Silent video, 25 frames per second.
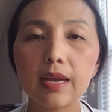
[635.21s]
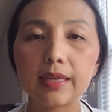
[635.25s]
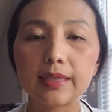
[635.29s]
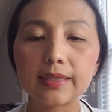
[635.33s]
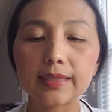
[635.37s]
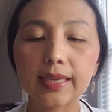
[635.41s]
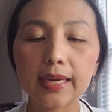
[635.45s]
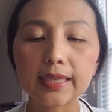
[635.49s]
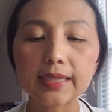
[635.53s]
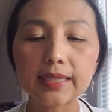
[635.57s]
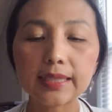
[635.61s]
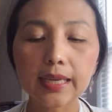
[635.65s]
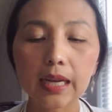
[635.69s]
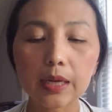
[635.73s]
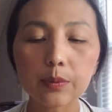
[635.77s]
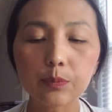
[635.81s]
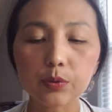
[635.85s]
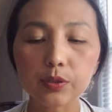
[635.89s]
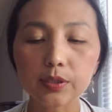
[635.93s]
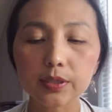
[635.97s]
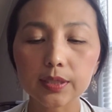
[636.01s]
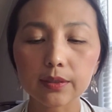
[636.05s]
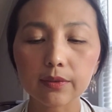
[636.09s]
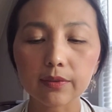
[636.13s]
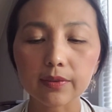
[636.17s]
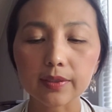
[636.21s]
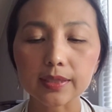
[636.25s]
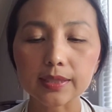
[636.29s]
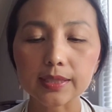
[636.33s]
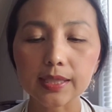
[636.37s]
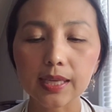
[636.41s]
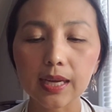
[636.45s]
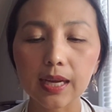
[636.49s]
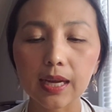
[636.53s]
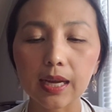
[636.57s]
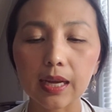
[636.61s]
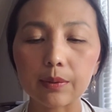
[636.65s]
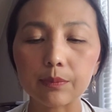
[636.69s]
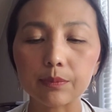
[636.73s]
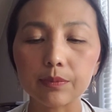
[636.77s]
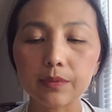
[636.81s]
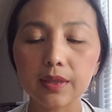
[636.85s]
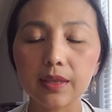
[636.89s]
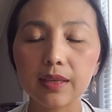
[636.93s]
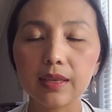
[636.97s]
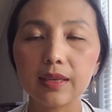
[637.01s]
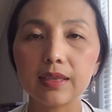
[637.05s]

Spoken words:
99% of the time,